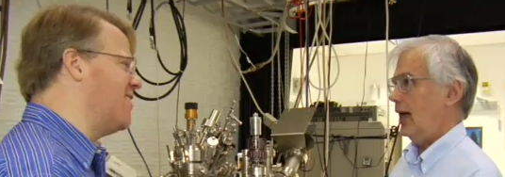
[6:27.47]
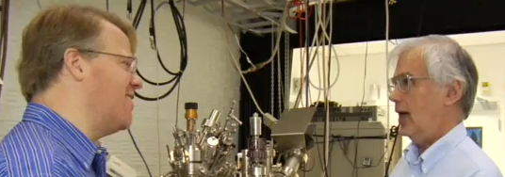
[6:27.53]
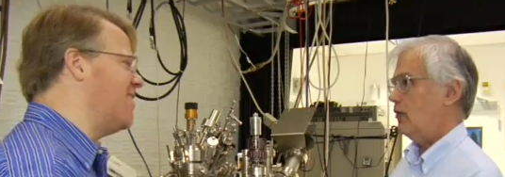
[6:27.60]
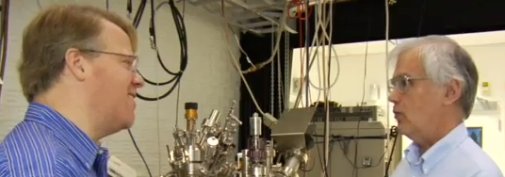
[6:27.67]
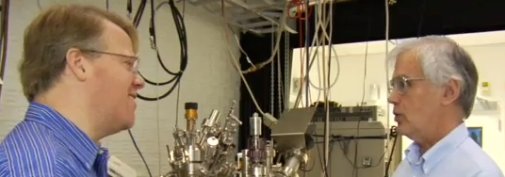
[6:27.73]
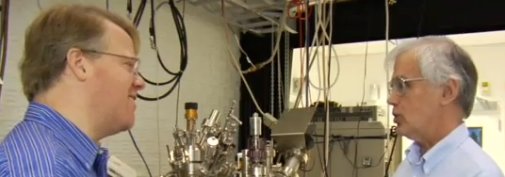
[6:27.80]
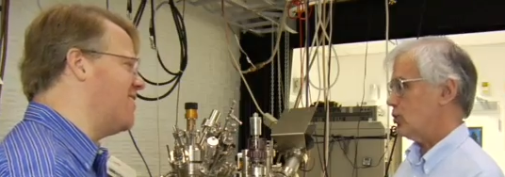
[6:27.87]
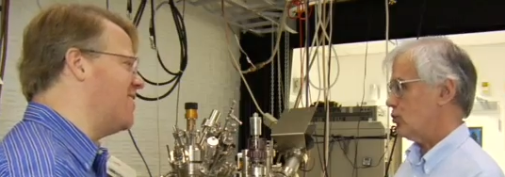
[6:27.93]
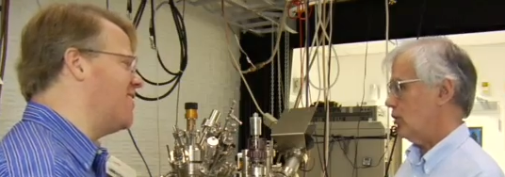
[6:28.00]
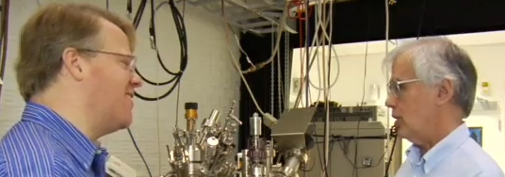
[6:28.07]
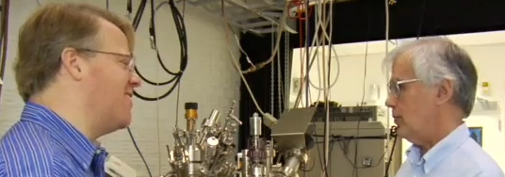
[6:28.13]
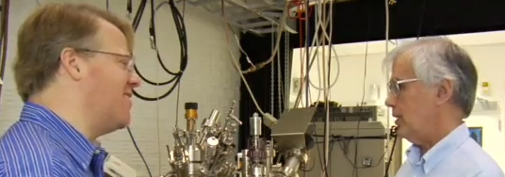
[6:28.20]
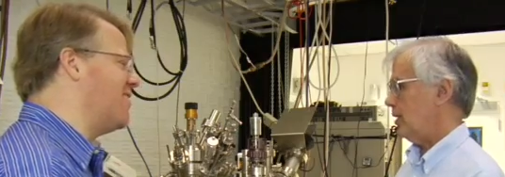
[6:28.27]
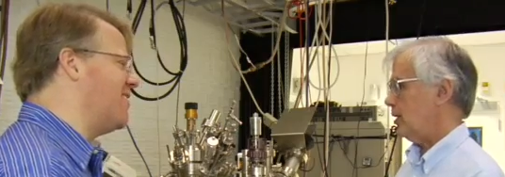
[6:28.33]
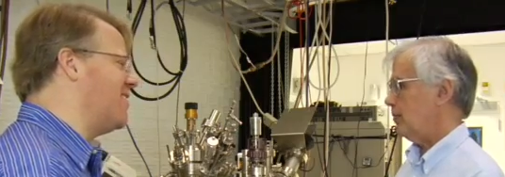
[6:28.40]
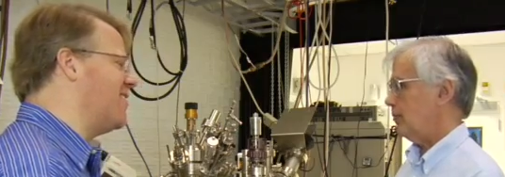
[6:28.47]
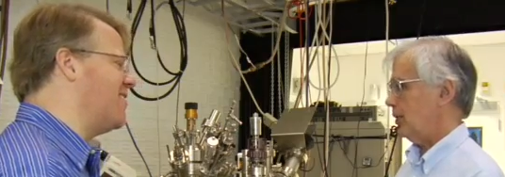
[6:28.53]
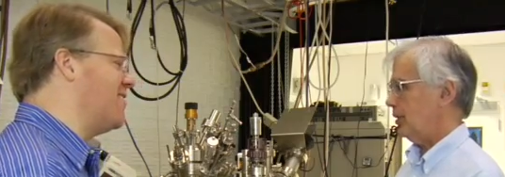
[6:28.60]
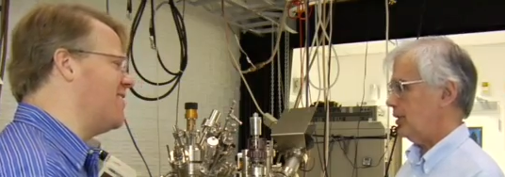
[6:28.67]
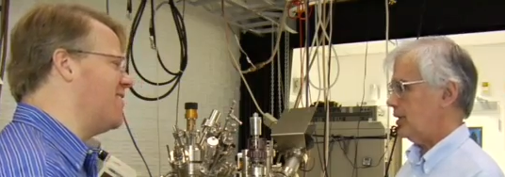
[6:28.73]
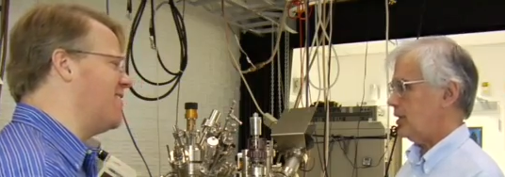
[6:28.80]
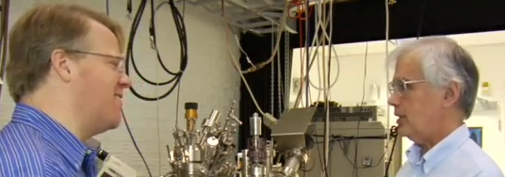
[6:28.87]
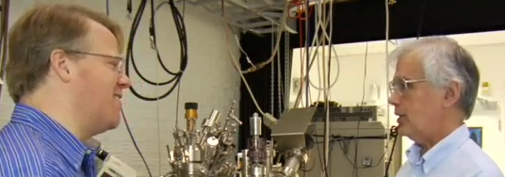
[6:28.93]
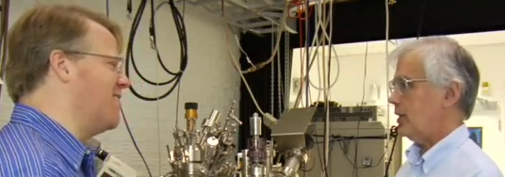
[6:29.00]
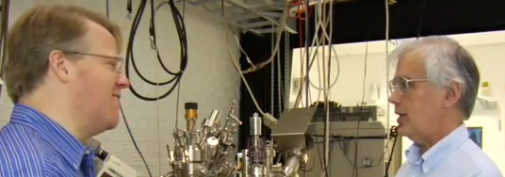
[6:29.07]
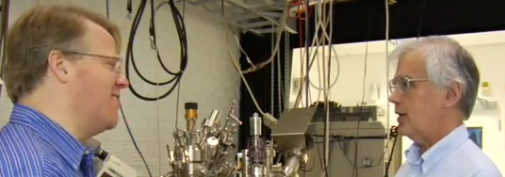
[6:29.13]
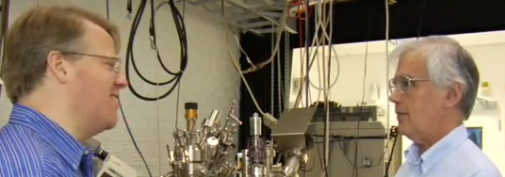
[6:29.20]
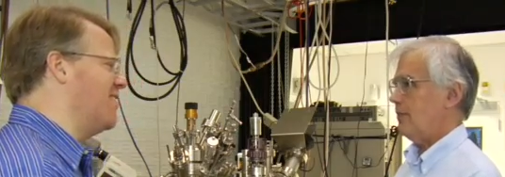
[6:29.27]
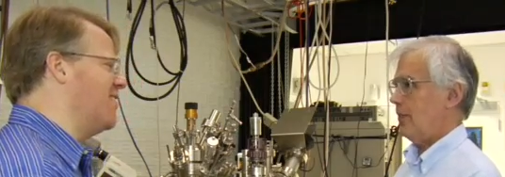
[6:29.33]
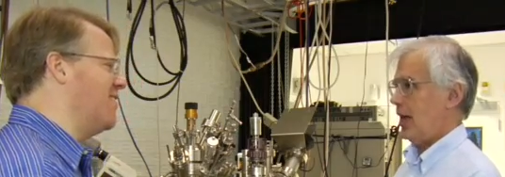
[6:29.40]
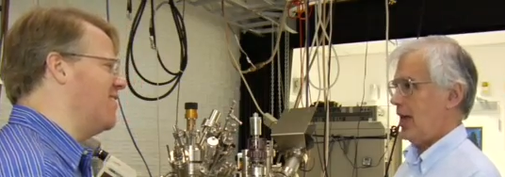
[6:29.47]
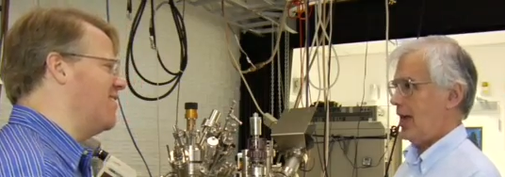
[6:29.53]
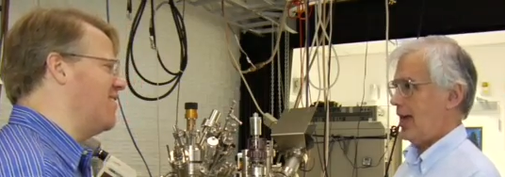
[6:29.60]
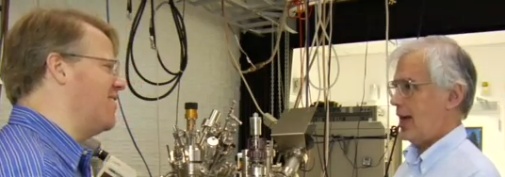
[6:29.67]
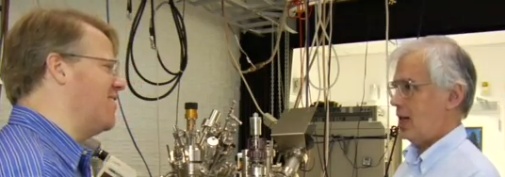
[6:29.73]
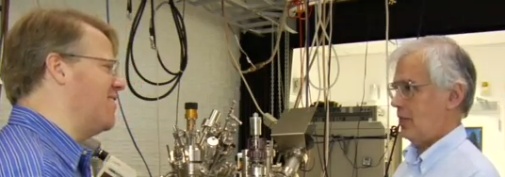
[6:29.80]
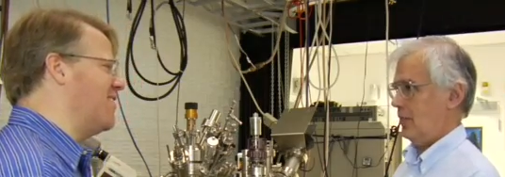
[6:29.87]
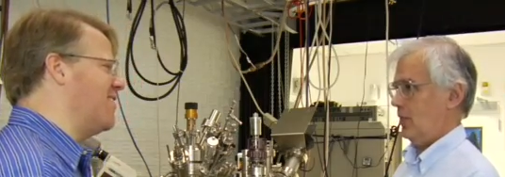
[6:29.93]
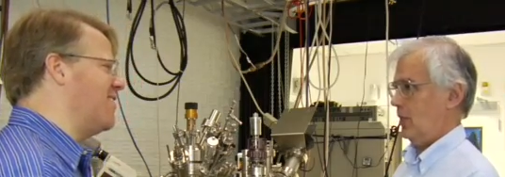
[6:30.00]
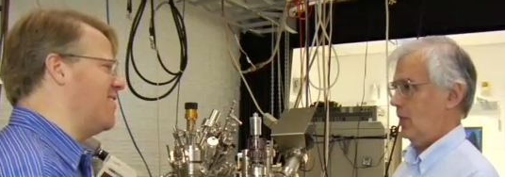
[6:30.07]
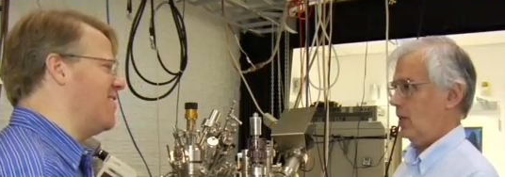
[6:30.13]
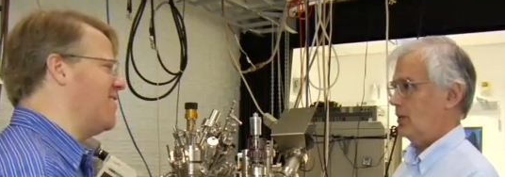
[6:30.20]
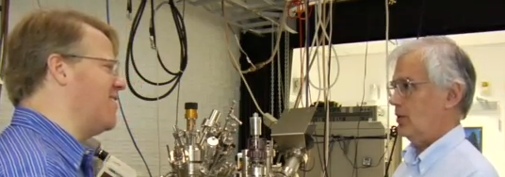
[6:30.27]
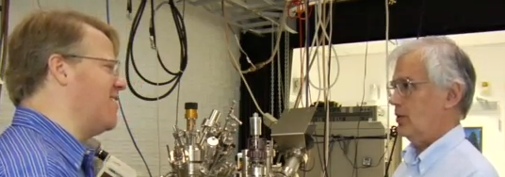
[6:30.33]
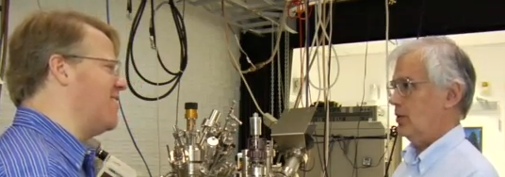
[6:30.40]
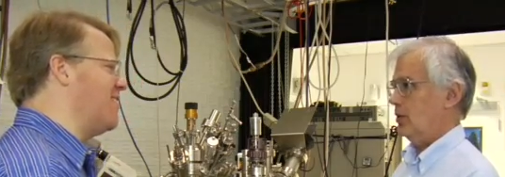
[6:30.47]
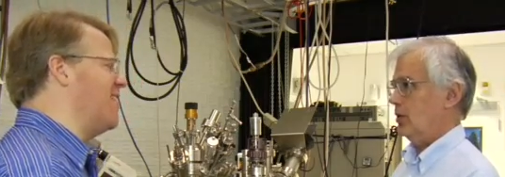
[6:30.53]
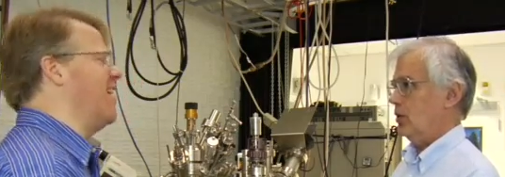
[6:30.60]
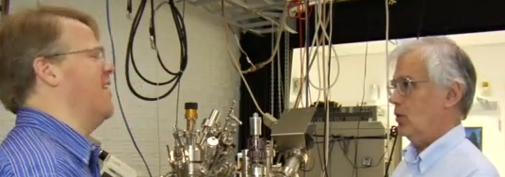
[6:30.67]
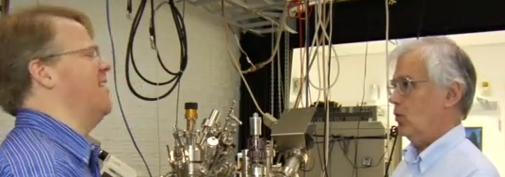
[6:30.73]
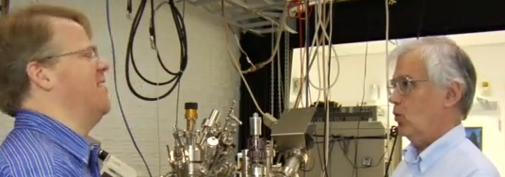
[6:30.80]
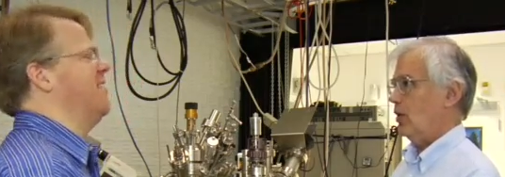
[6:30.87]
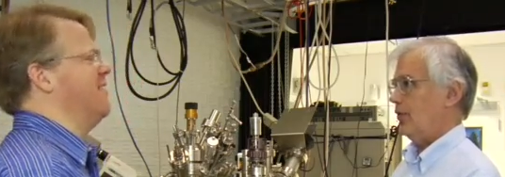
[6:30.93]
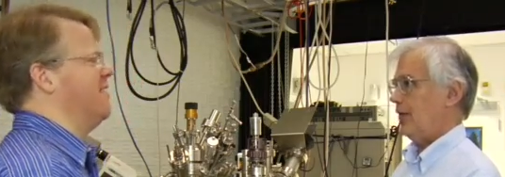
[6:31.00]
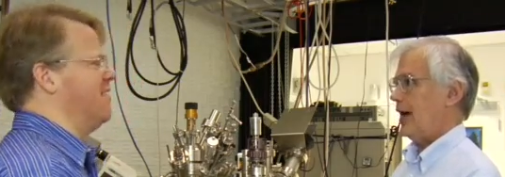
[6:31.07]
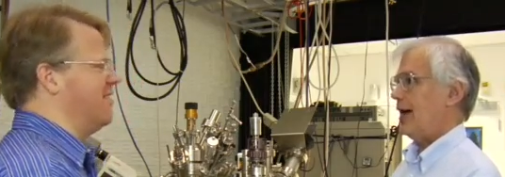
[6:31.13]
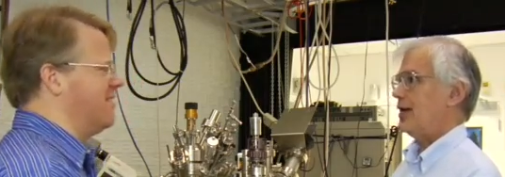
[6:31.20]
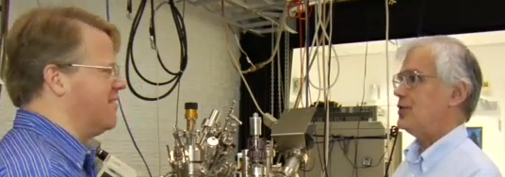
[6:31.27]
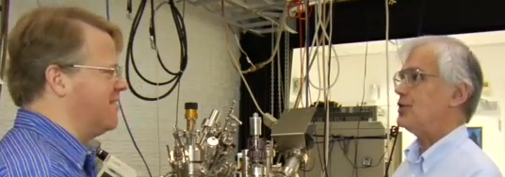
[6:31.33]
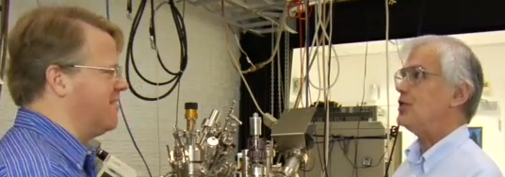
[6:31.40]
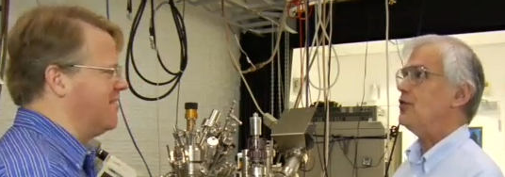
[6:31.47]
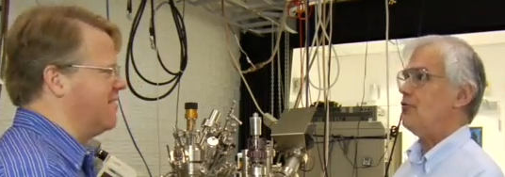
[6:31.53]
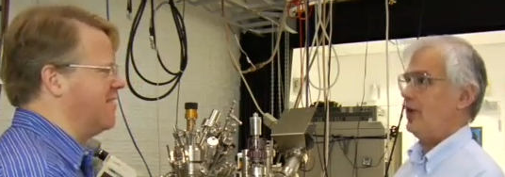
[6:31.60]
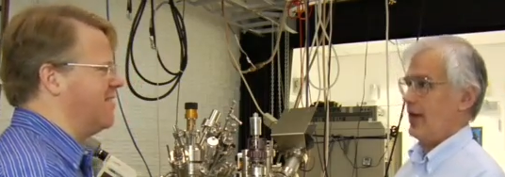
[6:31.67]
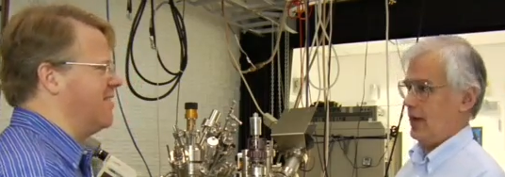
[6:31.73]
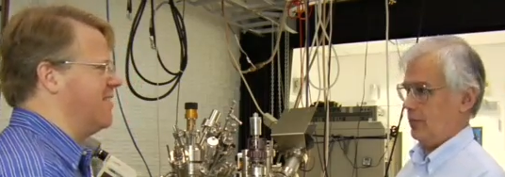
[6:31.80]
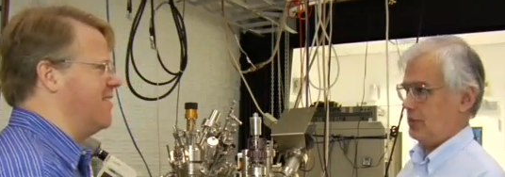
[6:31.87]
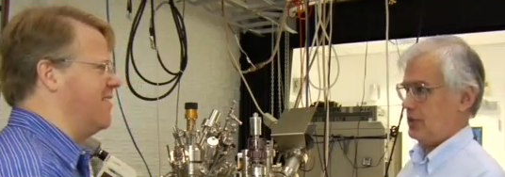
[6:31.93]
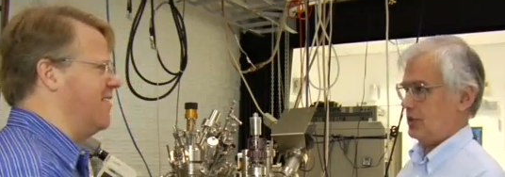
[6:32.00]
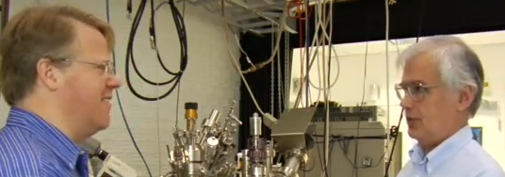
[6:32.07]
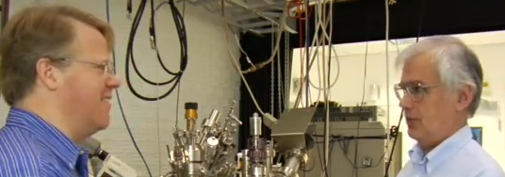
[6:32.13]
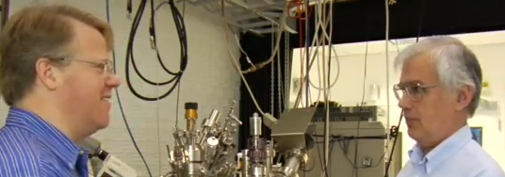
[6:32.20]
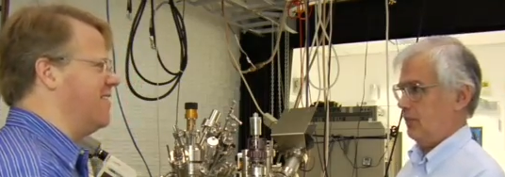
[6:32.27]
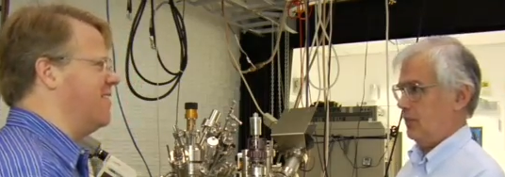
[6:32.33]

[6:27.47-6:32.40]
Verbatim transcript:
Speaker 1: and which is going to be completely compatible yeah. with IC fabs.